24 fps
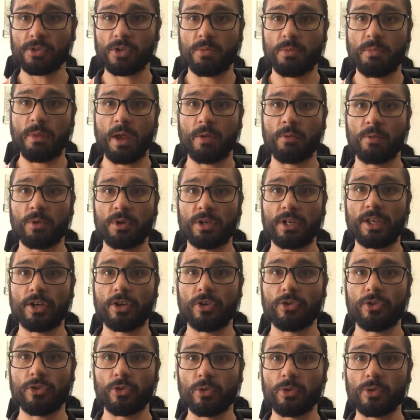So maybe we need
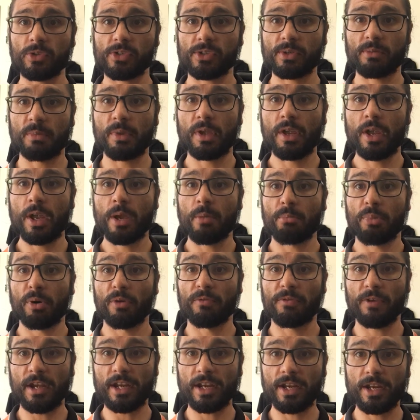to do some
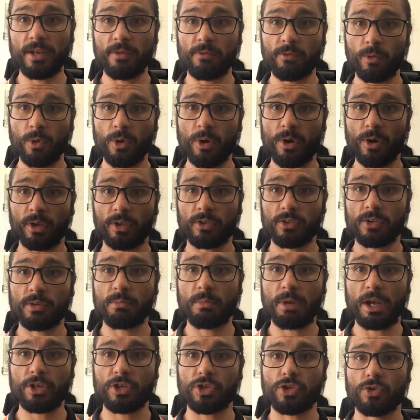preventative work to
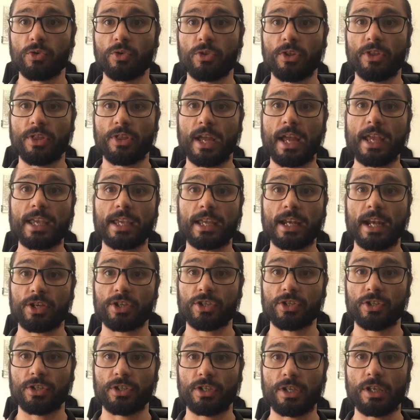make sure that they can
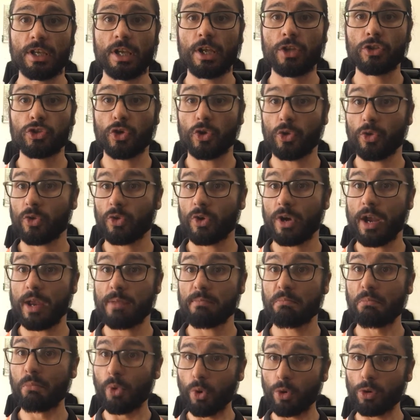actually
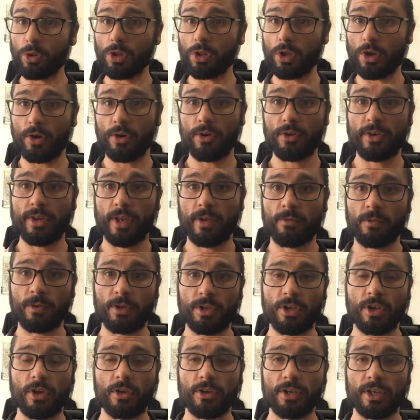tolerate more load if
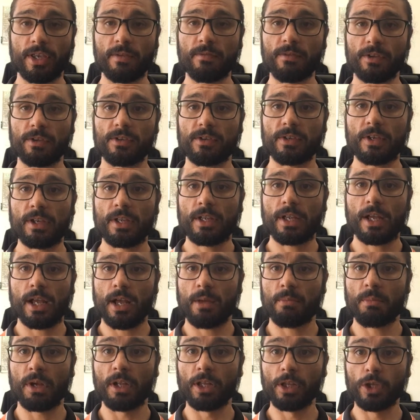we go to give it
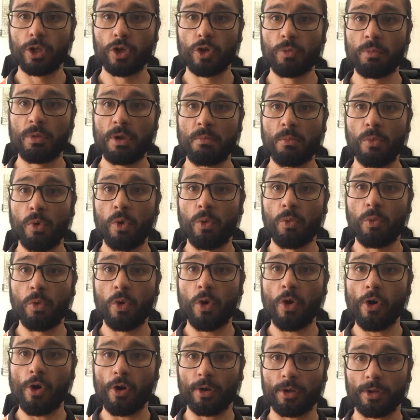a little bit more
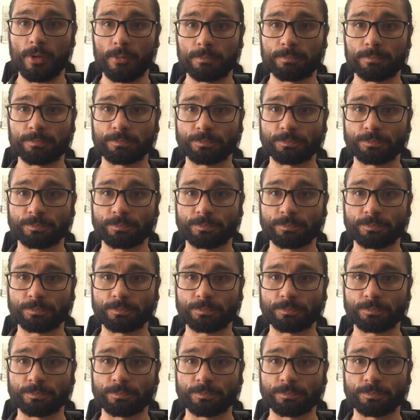work.